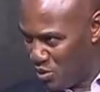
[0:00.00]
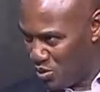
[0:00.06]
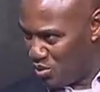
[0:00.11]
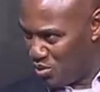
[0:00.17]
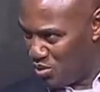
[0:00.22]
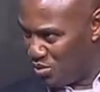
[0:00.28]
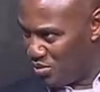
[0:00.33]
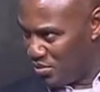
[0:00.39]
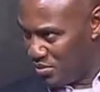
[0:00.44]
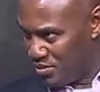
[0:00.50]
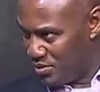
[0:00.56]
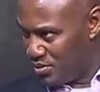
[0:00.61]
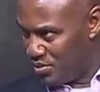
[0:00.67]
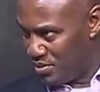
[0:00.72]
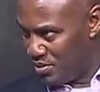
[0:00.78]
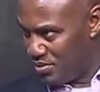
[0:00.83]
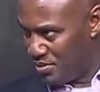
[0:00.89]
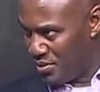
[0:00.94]
on uh,
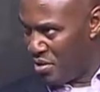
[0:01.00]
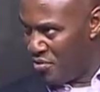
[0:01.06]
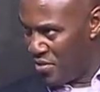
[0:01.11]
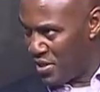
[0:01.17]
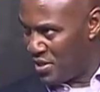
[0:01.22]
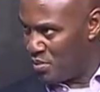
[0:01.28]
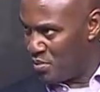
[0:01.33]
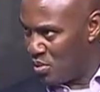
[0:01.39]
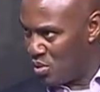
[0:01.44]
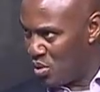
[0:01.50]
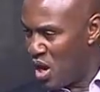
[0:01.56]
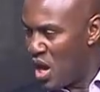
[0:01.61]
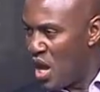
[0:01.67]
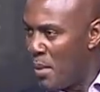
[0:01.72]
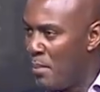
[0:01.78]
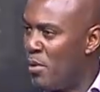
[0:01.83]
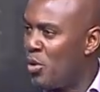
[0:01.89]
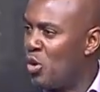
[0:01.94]
Facebook
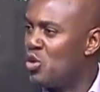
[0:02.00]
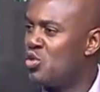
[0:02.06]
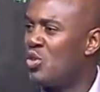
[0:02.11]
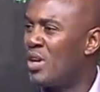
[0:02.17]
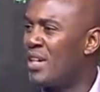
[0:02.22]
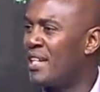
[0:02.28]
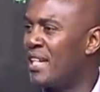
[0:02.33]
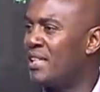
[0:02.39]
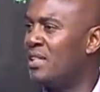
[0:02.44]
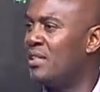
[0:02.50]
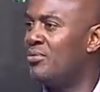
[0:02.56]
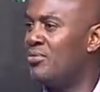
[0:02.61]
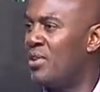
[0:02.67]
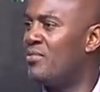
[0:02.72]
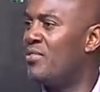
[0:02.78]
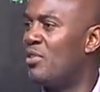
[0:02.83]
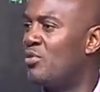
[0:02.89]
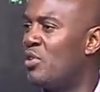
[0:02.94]
because you can get
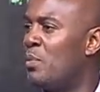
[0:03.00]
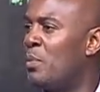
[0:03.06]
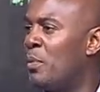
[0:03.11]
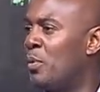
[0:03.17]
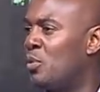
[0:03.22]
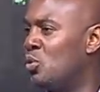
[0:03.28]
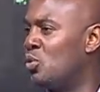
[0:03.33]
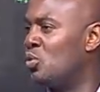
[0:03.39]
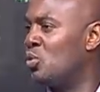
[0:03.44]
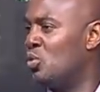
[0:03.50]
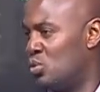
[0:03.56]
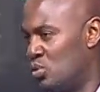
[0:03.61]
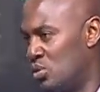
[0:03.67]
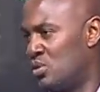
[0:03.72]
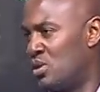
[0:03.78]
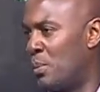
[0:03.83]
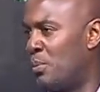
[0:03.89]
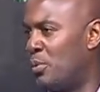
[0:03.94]
500 people to
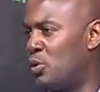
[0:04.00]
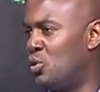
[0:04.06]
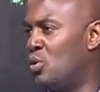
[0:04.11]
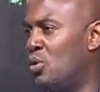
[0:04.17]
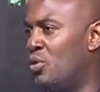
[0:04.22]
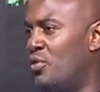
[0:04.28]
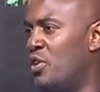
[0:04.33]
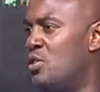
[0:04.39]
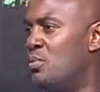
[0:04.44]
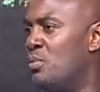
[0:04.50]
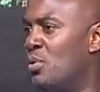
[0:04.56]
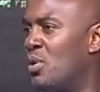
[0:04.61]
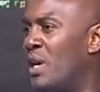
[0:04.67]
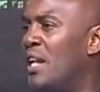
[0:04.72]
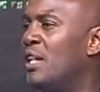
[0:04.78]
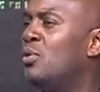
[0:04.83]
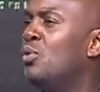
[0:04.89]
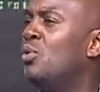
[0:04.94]
support you on Facebook
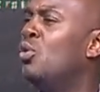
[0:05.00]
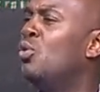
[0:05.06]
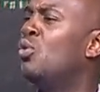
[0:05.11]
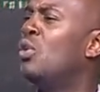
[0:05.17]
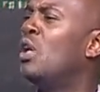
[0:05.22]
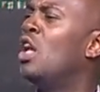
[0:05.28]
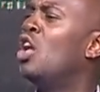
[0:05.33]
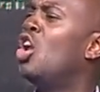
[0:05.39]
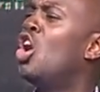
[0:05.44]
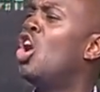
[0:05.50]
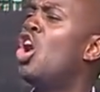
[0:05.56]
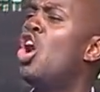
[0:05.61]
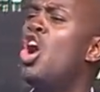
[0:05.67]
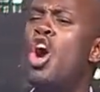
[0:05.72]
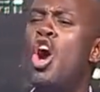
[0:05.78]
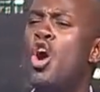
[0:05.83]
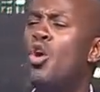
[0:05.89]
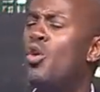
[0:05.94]
and to look a
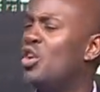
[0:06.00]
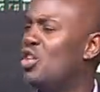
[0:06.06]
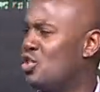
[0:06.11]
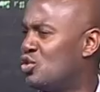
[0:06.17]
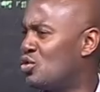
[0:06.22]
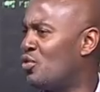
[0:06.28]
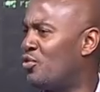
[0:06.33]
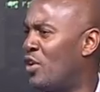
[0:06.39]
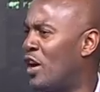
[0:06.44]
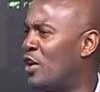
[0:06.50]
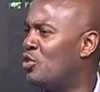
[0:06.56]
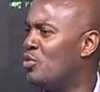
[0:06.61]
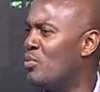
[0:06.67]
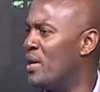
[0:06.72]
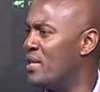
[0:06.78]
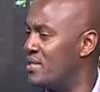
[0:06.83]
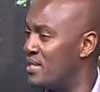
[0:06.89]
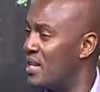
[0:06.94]
long list of
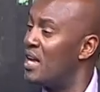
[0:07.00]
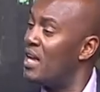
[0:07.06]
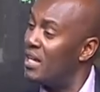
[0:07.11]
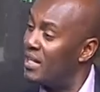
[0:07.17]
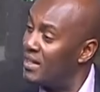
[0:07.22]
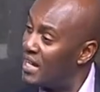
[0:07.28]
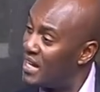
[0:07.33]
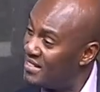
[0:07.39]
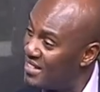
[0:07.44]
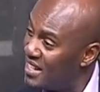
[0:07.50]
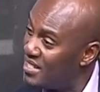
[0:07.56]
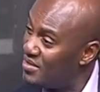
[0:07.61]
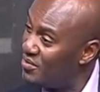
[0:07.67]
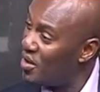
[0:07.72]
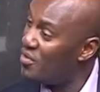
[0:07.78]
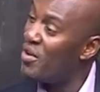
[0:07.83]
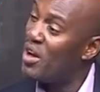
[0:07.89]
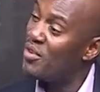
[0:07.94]
arguments. They are just
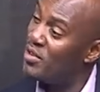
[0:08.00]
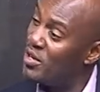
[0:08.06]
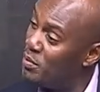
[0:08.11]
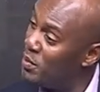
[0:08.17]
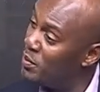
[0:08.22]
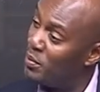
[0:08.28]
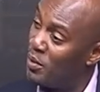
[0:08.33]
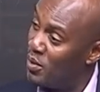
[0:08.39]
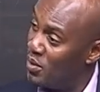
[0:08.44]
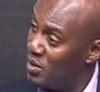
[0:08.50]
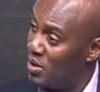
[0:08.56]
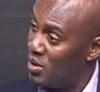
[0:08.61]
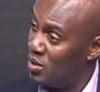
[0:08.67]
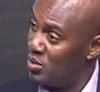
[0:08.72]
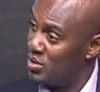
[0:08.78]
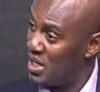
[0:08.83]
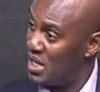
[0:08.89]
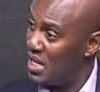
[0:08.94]
500 people.
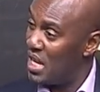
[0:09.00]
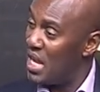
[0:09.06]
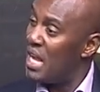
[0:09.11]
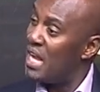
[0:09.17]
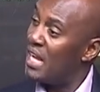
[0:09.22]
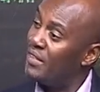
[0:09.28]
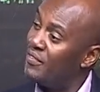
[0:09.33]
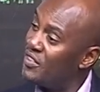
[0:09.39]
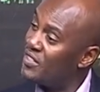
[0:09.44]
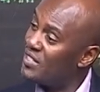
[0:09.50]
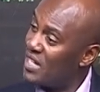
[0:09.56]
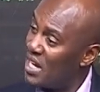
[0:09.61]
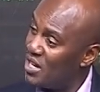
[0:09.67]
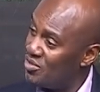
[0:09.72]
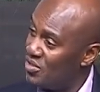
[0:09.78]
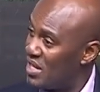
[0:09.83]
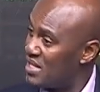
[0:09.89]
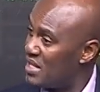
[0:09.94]
You see, this mm.
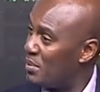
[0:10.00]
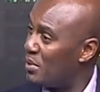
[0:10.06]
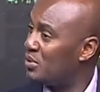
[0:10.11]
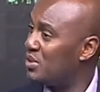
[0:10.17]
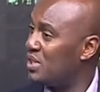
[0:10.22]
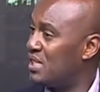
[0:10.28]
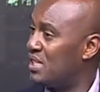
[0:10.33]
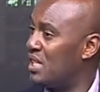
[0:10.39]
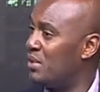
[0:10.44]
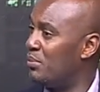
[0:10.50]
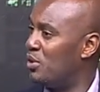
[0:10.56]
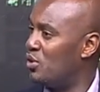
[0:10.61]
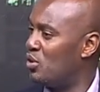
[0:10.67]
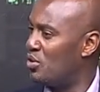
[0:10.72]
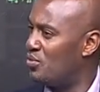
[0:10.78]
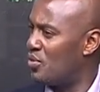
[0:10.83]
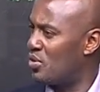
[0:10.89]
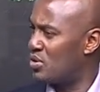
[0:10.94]
country has about 16 million
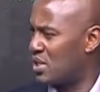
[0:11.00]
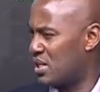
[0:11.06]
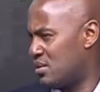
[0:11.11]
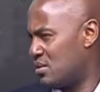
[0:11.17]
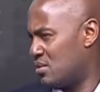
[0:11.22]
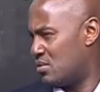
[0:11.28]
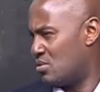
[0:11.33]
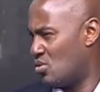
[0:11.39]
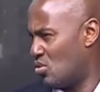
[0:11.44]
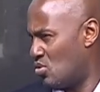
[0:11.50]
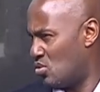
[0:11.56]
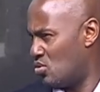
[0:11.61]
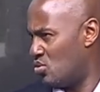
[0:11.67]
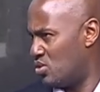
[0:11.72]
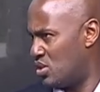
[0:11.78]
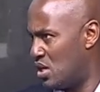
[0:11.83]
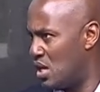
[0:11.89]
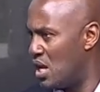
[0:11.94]
voters. So you
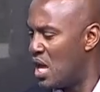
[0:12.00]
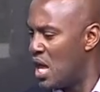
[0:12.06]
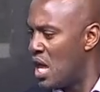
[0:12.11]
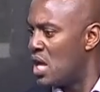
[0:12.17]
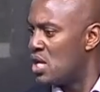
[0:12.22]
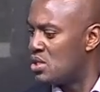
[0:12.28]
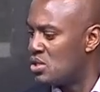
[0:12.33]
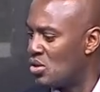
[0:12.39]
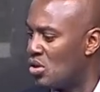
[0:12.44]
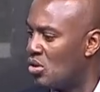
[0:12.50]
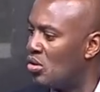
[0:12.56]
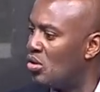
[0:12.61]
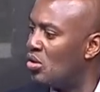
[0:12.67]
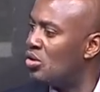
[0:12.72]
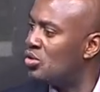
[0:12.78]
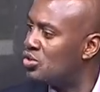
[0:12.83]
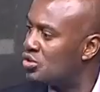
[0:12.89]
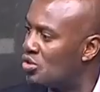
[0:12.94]
see, so
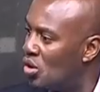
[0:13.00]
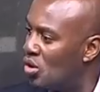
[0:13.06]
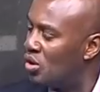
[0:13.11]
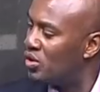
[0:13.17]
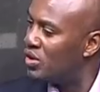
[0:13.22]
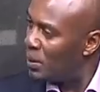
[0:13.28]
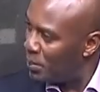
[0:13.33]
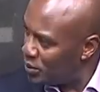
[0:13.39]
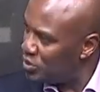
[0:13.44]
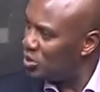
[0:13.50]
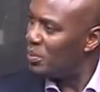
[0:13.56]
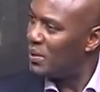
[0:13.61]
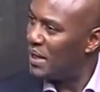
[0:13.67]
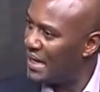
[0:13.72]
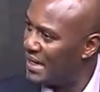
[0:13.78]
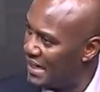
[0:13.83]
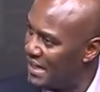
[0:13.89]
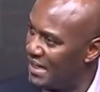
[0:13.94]
so the bottom
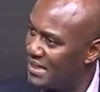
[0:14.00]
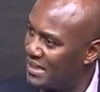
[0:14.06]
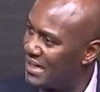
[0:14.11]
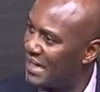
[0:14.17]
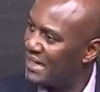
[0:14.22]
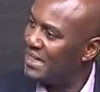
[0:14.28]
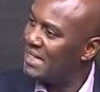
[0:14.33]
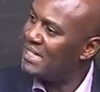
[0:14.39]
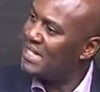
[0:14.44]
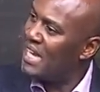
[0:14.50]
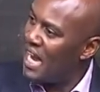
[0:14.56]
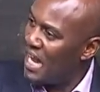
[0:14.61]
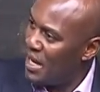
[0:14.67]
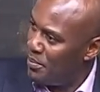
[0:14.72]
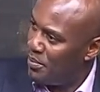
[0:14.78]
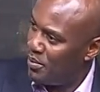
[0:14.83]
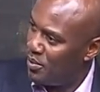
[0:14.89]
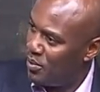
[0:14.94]
line is that this
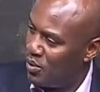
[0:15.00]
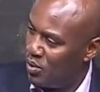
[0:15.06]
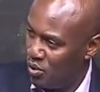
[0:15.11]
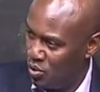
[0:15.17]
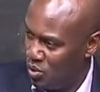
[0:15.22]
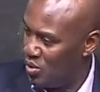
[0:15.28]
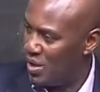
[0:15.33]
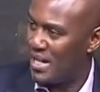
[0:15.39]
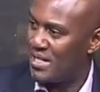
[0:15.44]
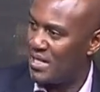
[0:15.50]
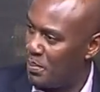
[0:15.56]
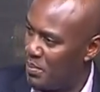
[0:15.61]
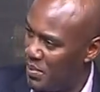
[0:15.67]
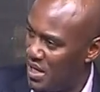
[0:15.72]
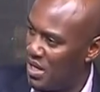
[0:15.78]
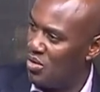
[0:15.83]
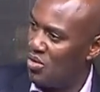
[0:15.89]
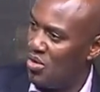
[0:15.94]
hype you guys are
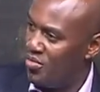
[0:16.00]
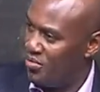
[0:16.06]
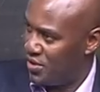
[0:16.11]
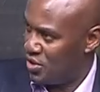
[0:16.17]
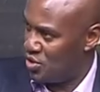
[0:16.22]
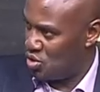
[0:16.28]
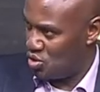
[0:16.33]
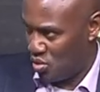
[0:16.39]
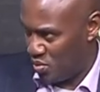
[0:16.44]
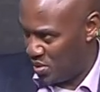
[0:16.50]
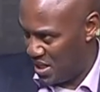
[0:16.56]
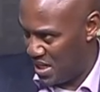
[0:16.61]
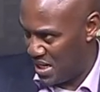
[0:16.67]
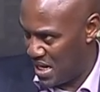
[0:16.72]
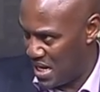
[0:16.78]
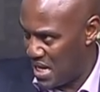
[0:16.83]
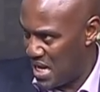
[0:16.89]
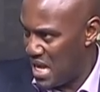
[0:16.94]
picking off the social media
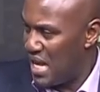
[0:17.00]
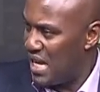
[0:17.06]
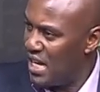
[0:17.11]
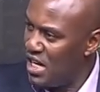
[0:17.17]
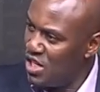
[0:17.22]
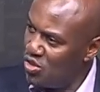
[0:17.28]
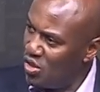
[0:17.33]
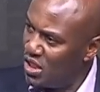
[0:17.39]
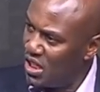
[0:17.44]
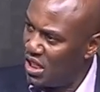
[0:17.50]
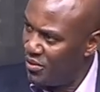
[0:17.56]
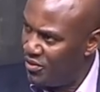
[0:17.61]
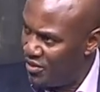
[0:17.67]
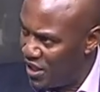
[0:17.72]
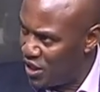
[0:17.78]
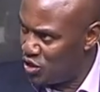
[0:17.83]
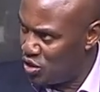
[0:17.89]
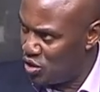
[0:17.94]
is not a
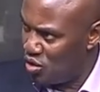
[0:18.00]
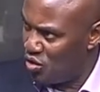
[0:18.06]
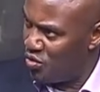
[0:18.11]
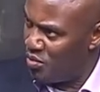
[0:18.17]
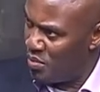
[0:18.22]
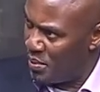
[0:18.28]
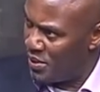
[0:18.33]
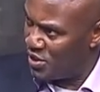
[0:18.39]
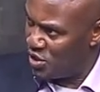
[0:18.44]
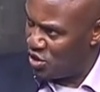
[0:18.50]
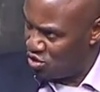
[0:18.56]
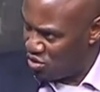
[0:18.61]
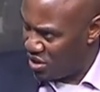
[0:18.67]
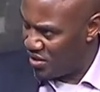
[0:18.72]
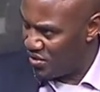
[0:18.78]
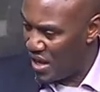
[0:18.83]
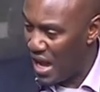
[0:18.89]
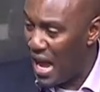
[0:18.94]
reflection of Mbabazi's
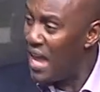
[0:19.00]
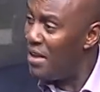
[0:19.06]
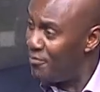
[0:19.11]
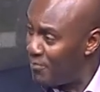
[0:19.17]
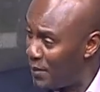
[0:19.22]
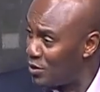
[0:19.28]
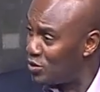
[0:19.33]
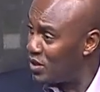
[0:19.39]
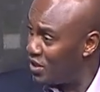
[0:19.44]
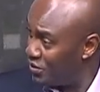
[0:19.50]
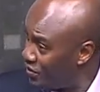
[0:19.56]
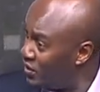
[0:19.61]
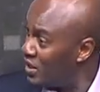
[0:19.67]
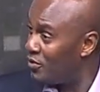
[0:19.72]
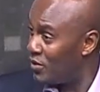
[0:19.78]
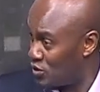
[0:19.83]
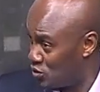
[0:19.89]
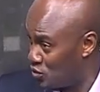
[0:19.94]
strength. I personally think,
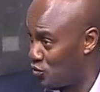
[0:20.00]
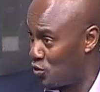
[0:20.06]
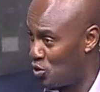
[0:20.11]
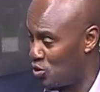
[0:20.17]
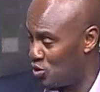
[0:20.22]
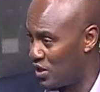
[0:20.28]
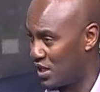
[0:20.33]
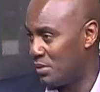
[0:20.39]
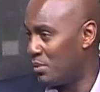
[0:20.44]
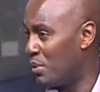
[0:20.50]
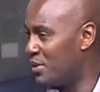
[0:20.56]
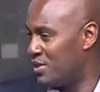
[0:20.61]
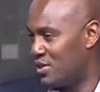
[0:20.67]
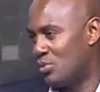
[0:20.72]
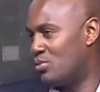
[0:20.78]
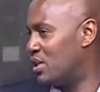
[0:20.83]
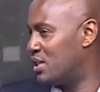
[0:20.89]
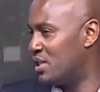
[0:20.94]
first of all, that Mbabazi is a
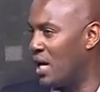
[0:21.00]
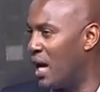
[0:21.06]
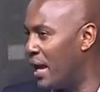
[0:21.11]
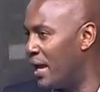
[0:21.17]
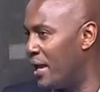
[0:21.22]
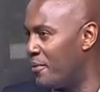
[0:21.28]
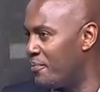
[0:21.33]
great guy.